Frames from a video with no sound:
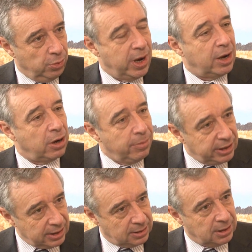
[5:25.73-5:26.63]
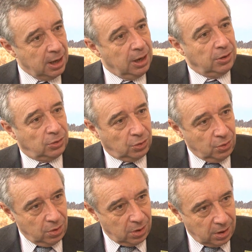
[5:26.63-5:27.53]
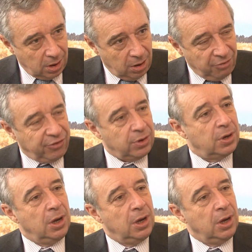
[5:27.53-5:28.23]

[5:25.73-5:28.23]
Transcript: We are committed to offer